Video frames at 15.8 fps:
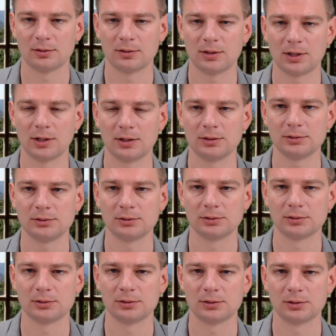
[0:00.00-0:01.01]
Done.
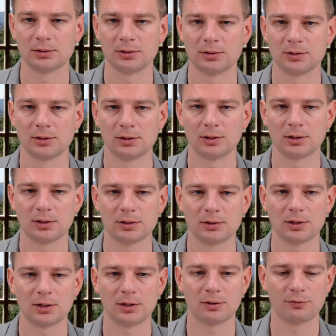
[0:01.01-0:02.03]

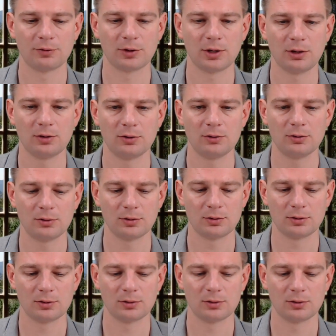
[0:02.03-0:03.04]
Done over here.
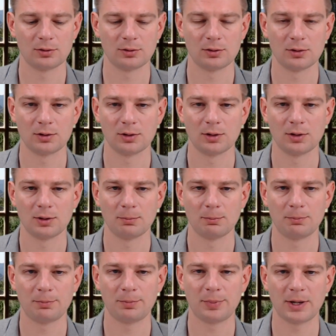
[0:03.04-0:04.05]

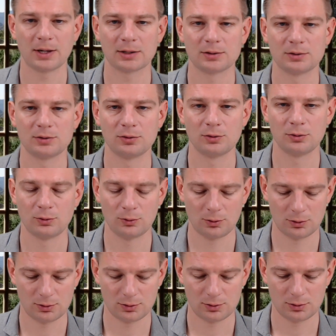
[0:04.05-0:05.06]
Back to
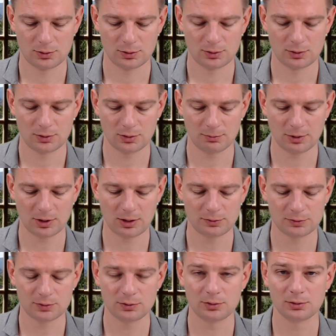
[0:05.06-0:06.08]
the
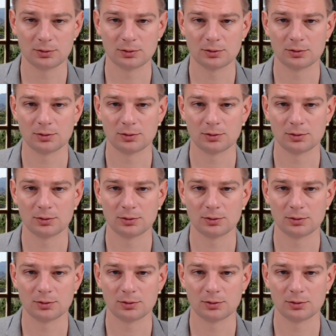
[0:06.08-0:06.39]
browser.